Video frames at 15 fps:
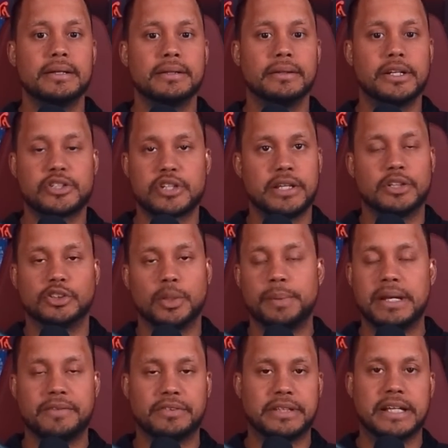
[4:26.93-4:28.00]
Lich King, there's so many
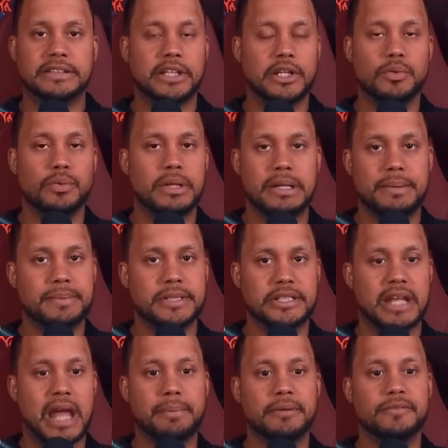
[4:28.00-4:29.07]
different things that you would need to be
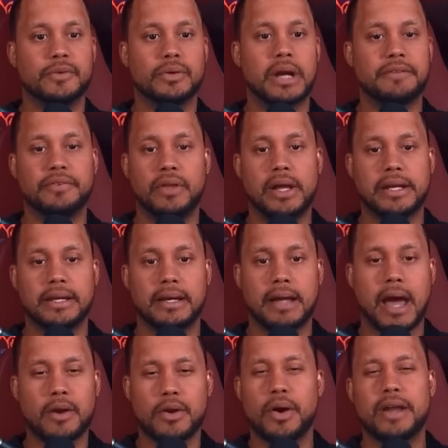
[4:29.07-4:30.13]
snapping for. I feel like,
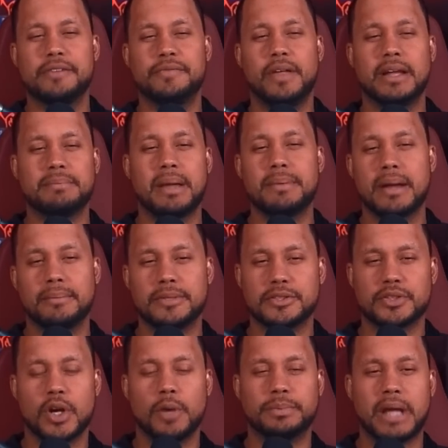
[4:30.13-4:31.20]
I don't know, I feel like maybe I'm just
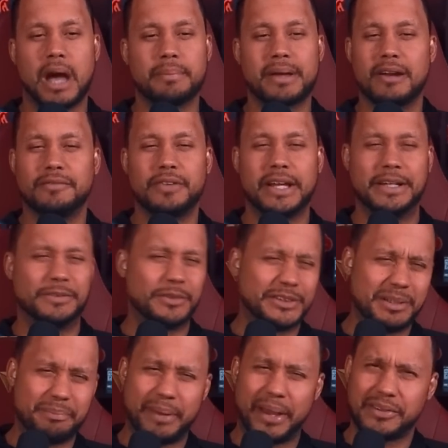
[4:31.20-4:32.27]
coped out, but I don't feel like it was
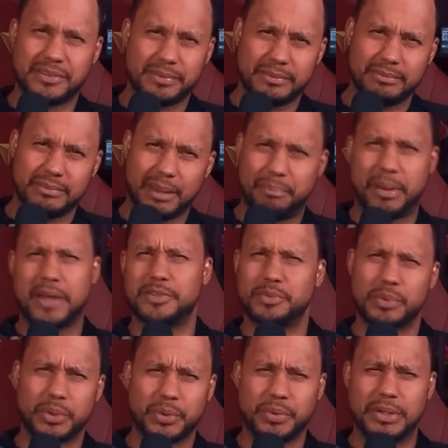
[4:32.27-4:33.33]
the best
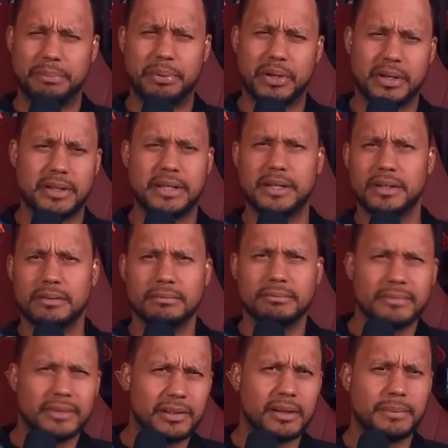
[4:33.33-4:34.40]
rune to put in here.
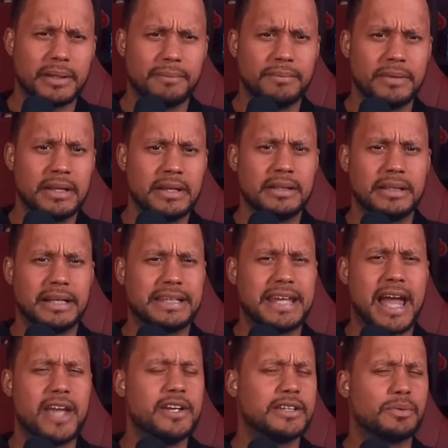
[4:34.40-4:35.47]
You know what I mean? Like,
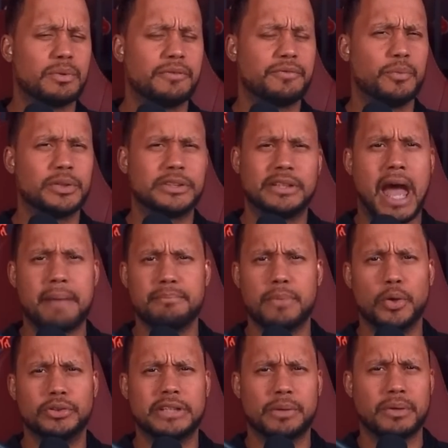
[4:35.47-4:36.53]
yeah, you get the what's at
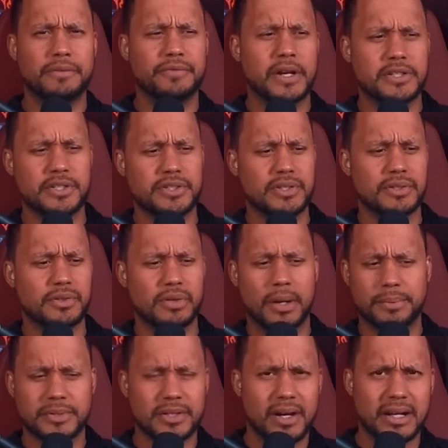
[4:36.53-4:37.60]
most that refreshes your
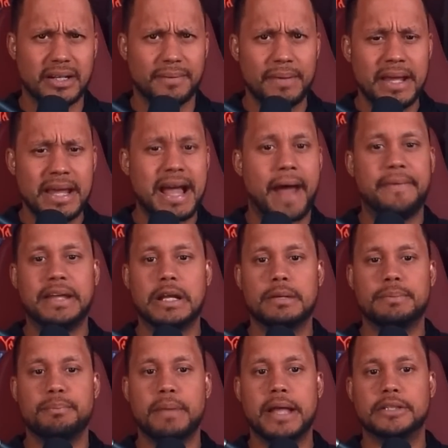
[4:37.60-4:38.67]
corruption on it. I
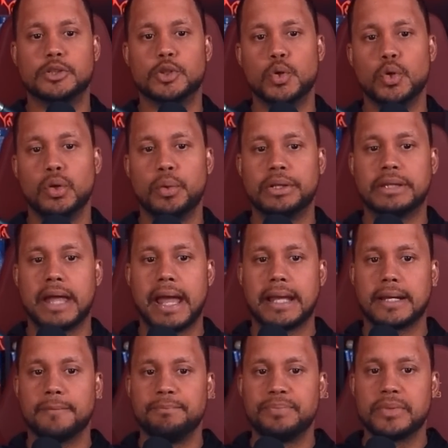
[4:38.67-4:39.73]
think it's cool with
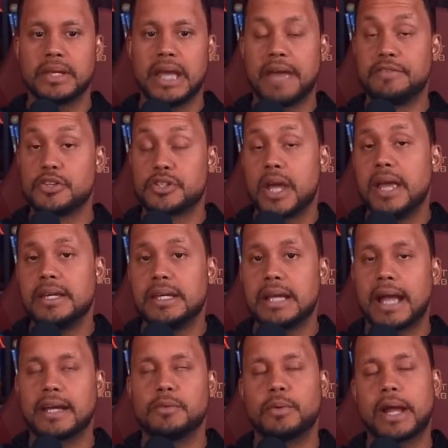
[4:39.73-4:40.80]
like, if you're tanking,
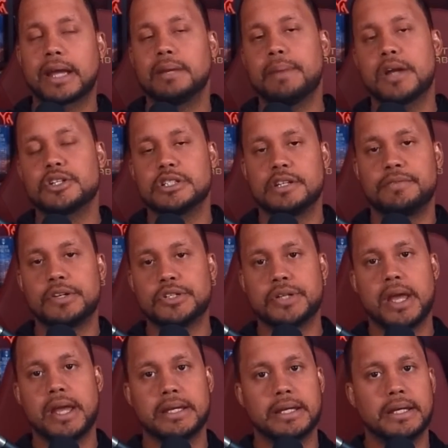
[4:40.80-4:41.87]
what I can imagine is if you're
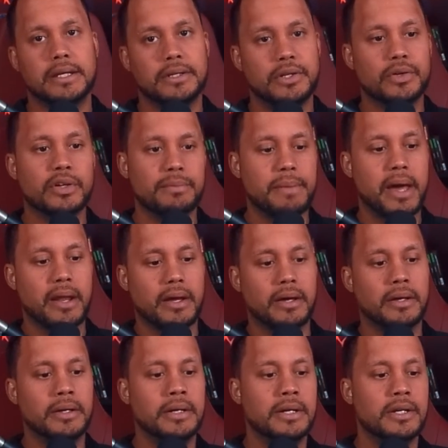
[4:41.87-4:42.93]
tanking, you're in meta,
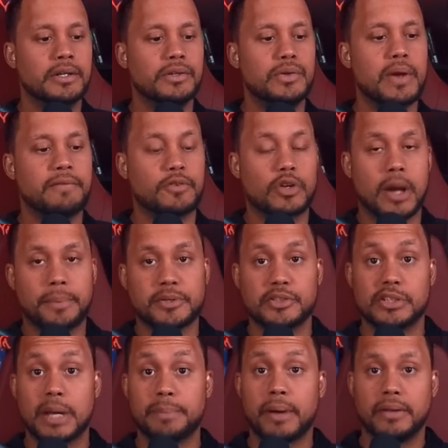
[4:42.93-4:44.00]
you have
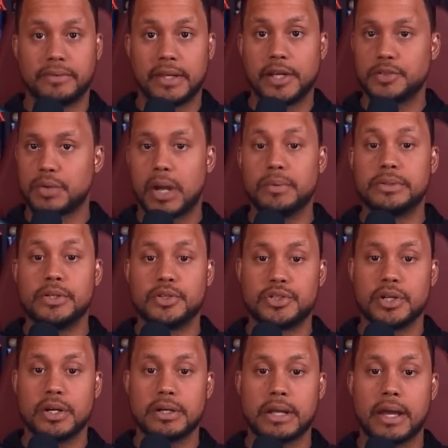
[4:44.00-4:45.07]
corruptions up on things, right? Which you
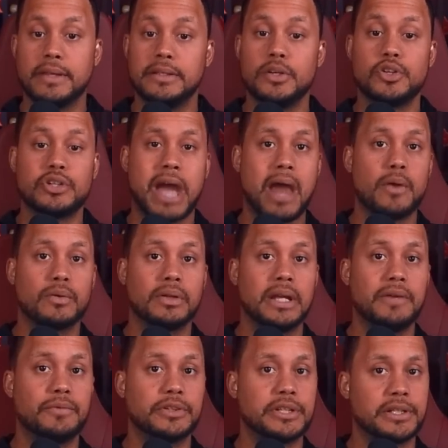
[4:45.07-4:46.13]
should, and then you Shadow
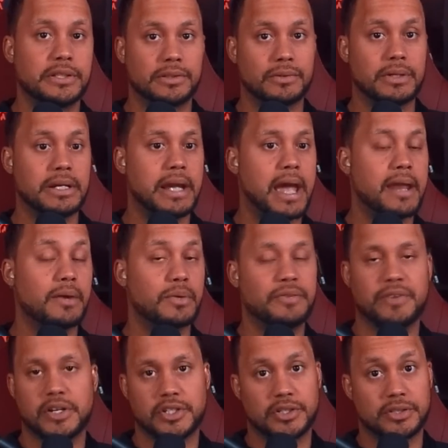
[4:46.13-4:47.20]
Cleave, which hits 3, and it
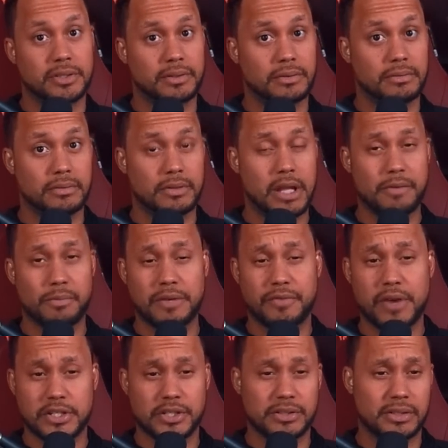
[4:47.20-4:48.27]
refreshes
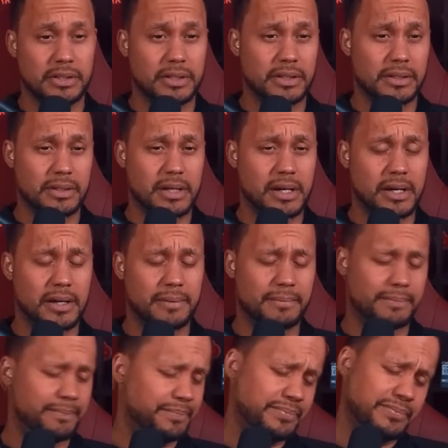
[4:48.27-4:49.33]
the